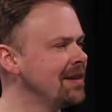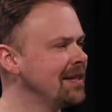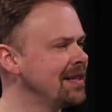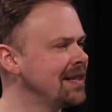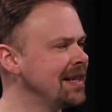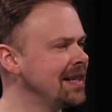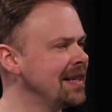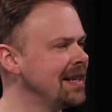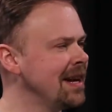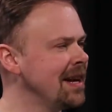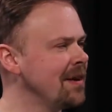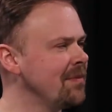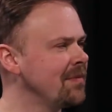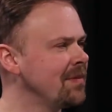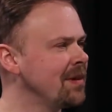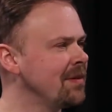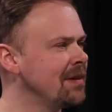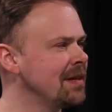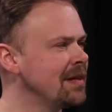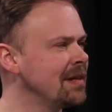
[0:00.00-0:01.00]
you see. Yeah.
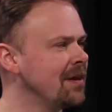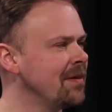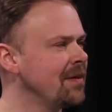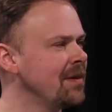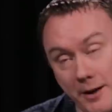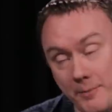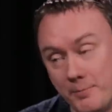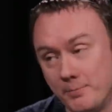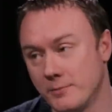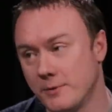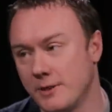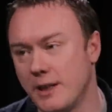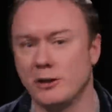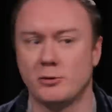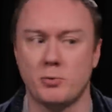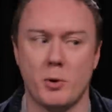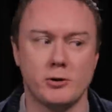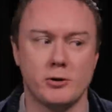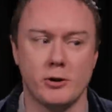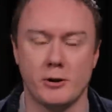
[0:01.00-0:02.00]
I think, I think you're right.
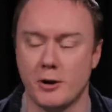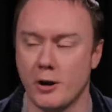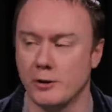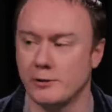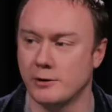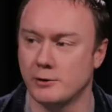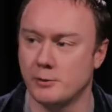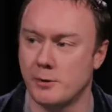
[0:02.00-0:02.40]
There's ones on the console